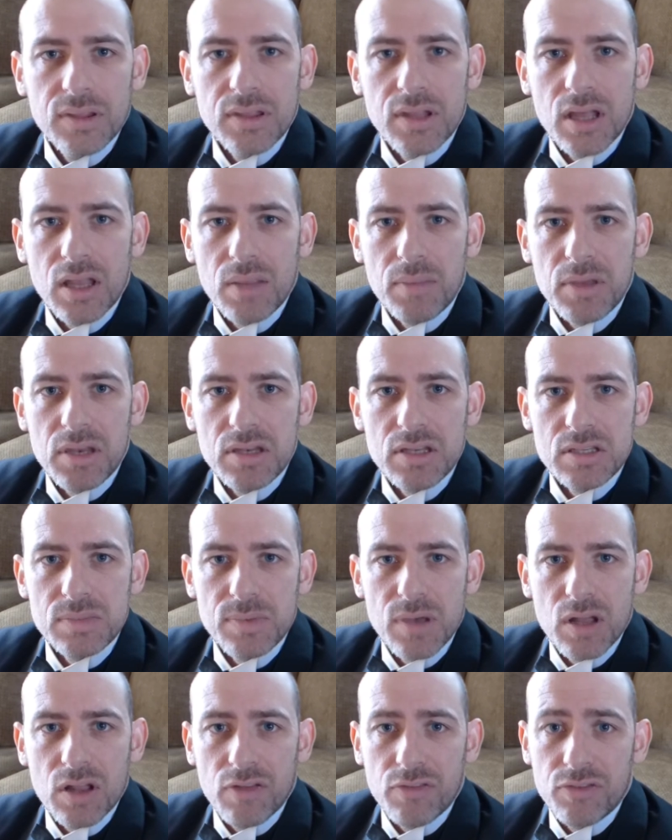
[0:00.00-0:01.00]
Now let me
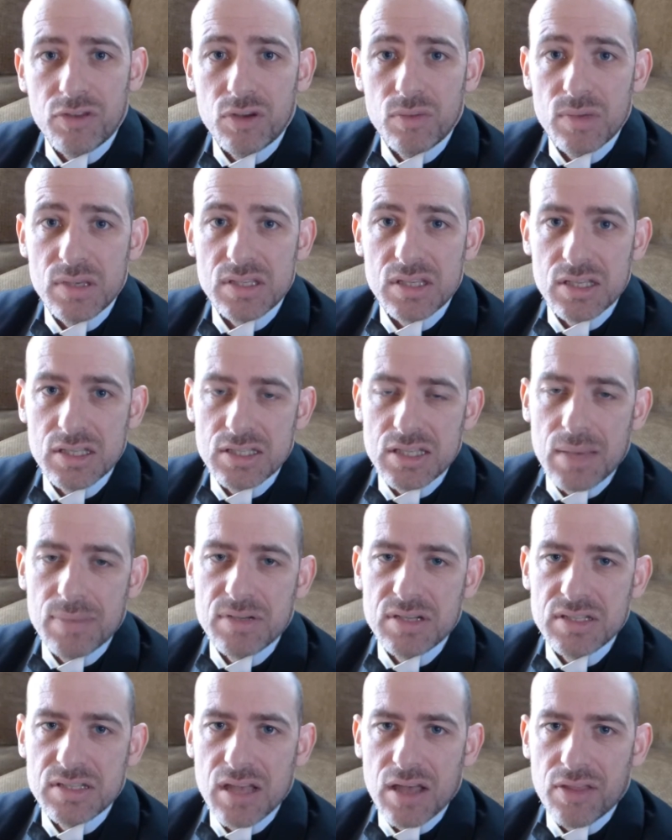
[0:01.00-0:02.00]
dispel a few
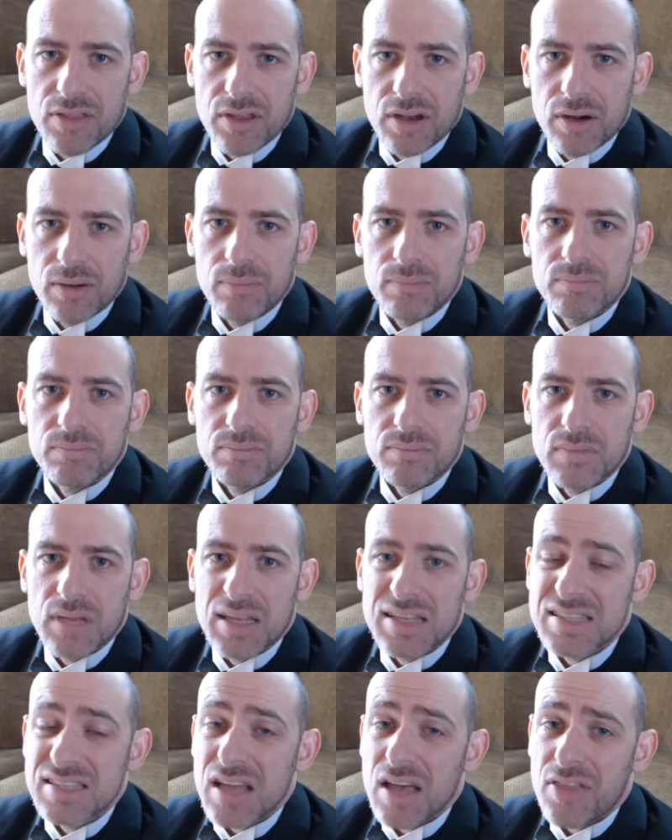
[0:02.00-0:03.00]
misconceptions out there.
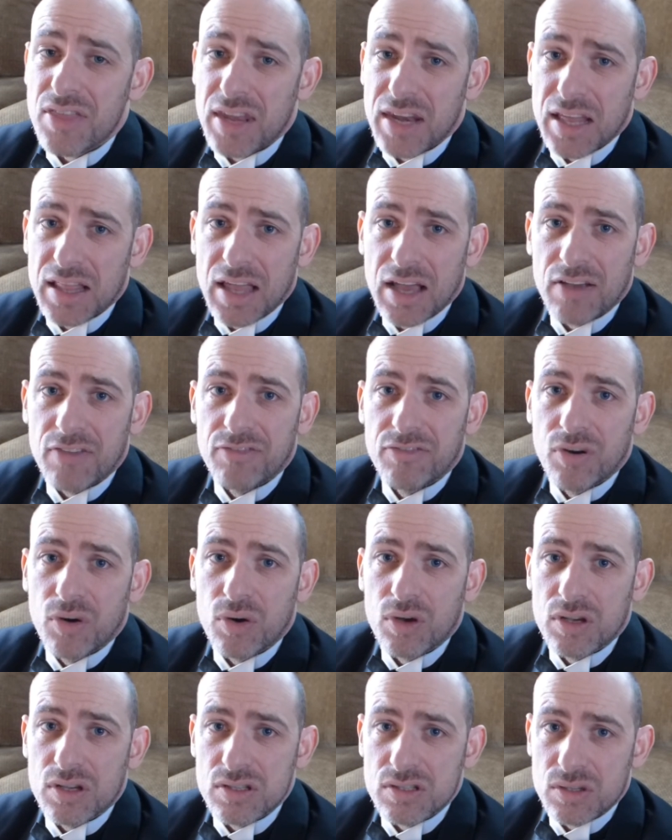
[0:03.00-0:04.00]
It's not that I lack
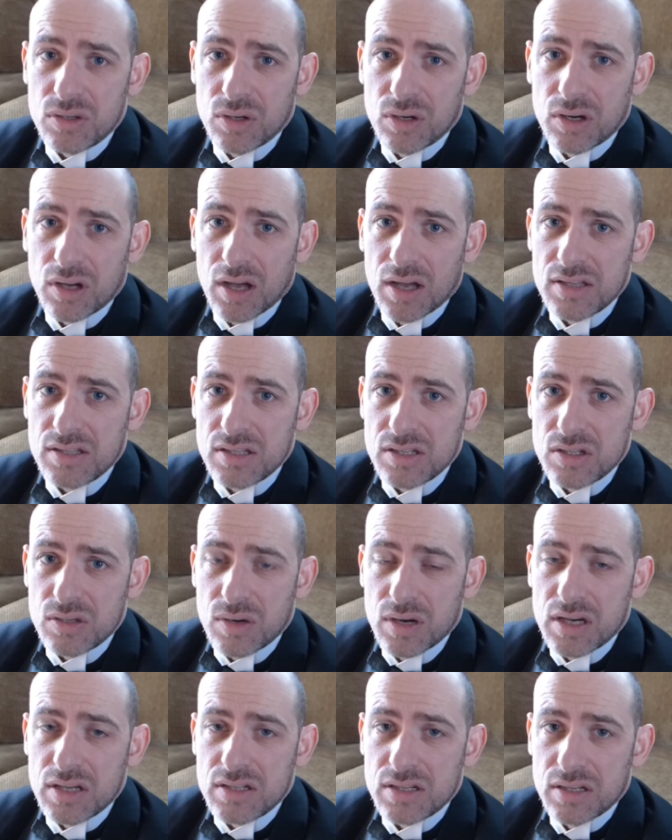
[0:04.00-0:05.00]
focus or
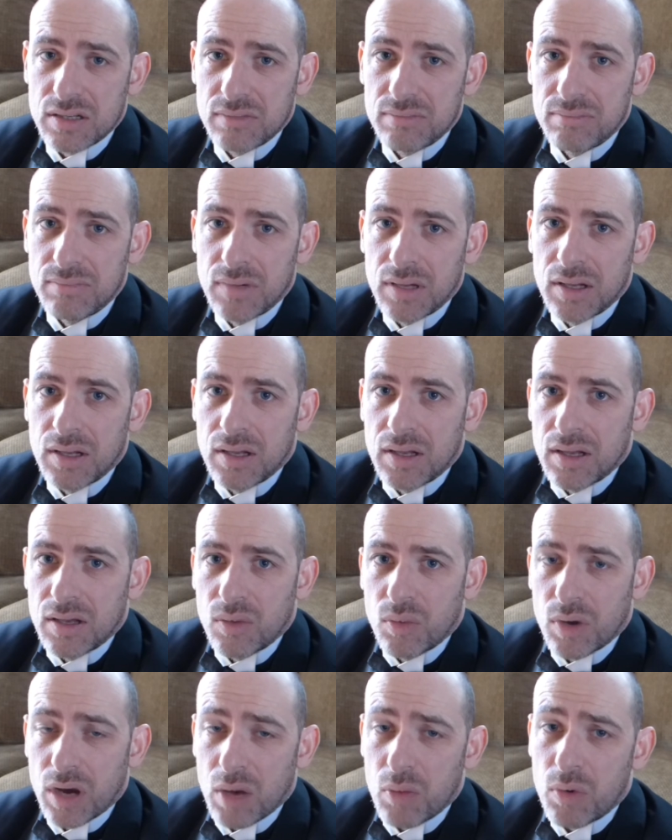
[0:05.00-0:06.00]
concentration.
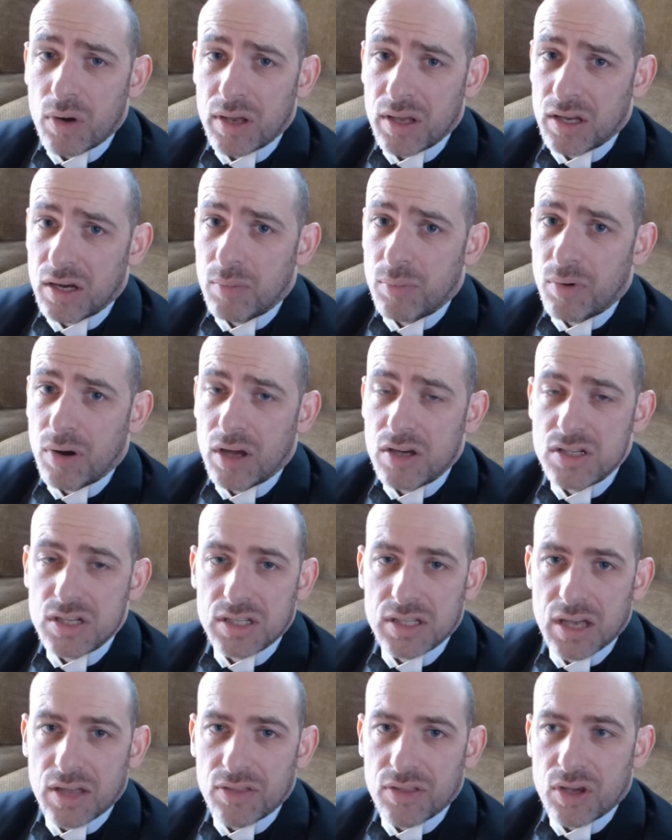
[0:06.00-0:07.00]
When I'm working on a
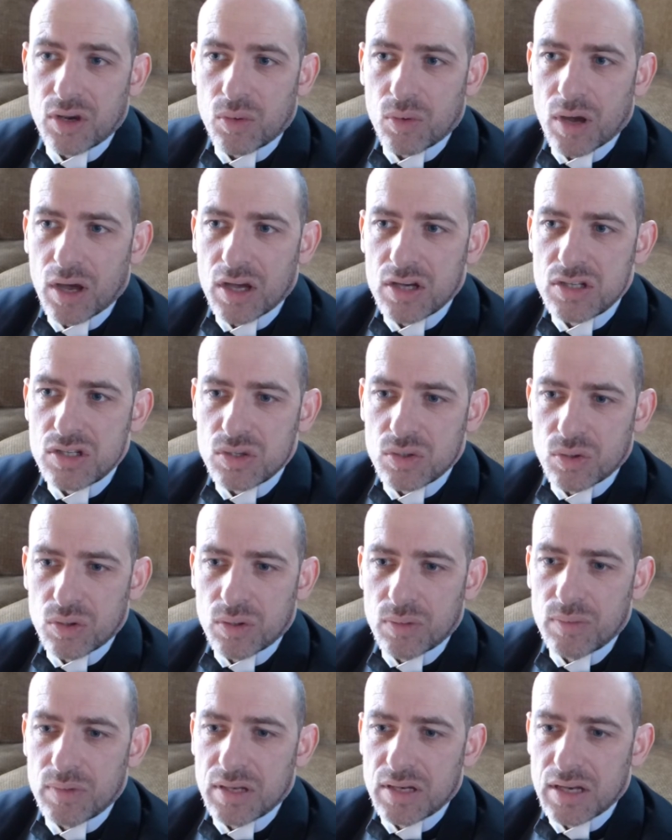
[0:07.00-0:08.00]
project out in the garage
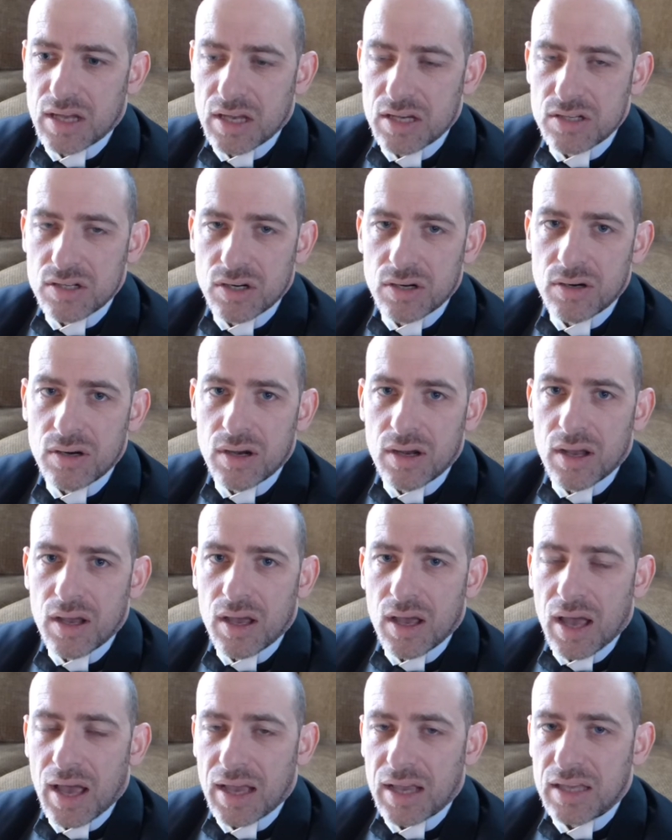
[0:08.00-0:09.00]
or in nature,
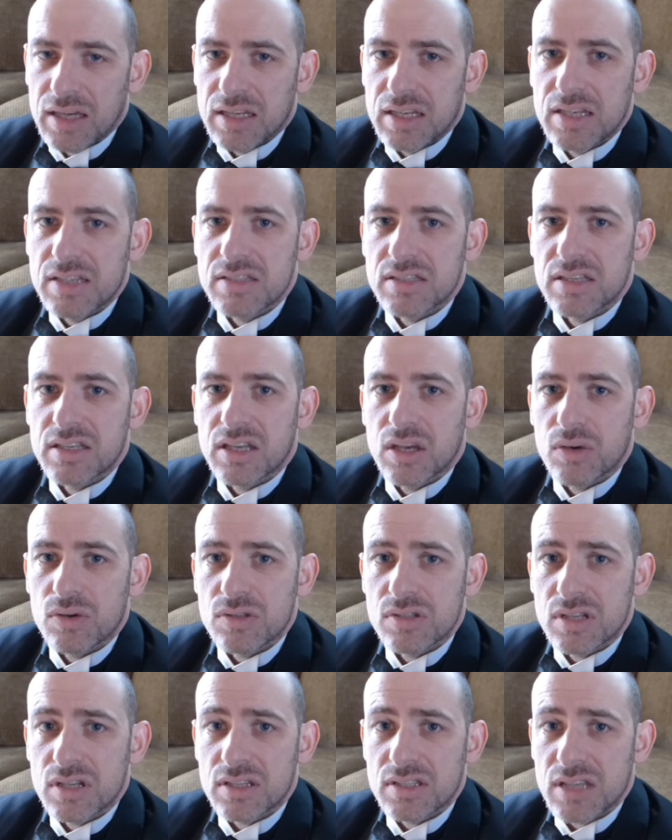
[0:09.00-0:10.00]
I can easily go
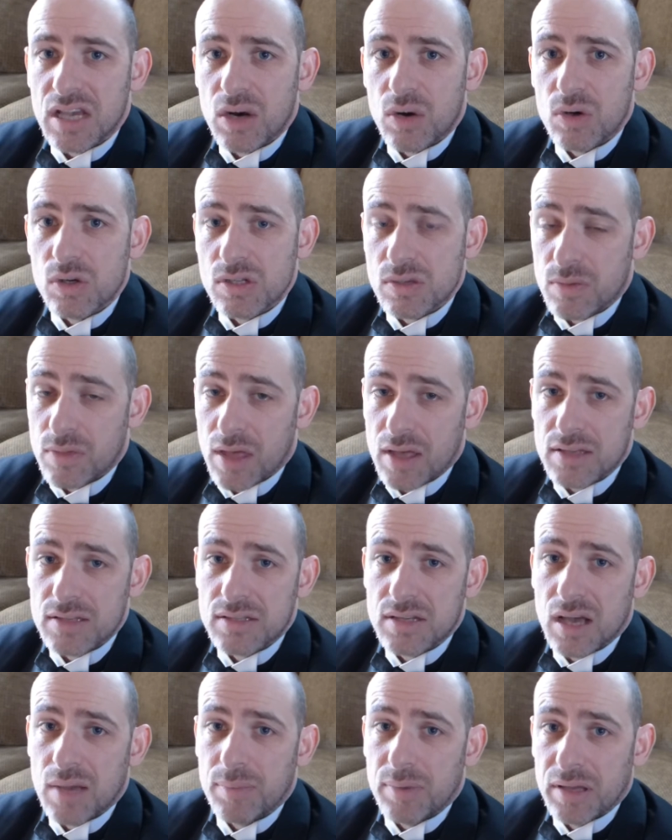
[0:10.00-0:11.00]
6 hours without
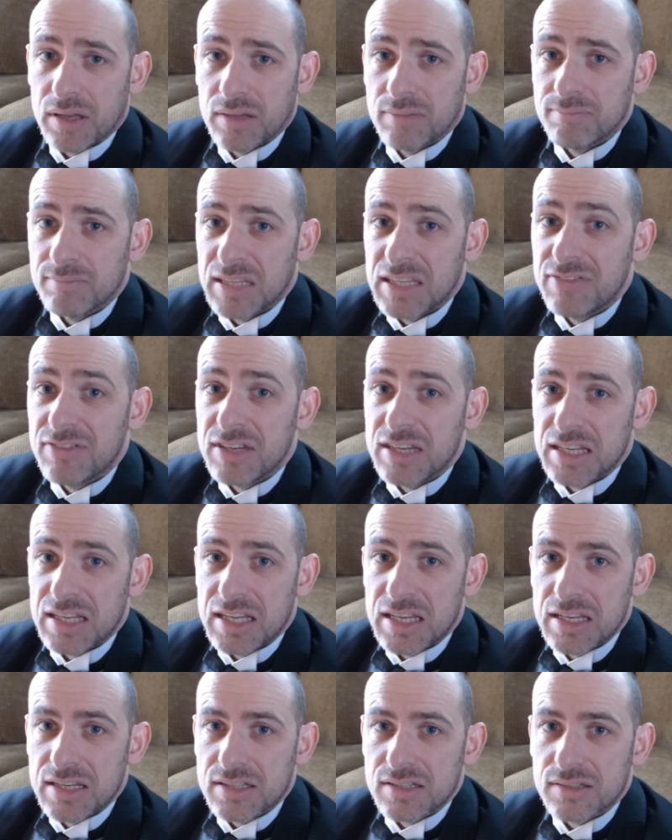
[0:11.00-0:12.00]
stopping, even to
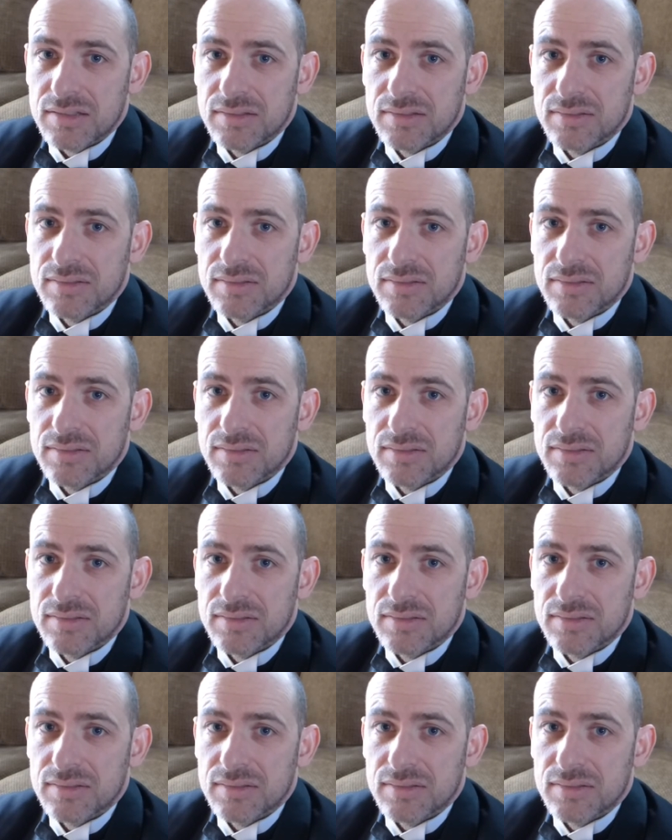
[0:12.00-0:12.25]
eat.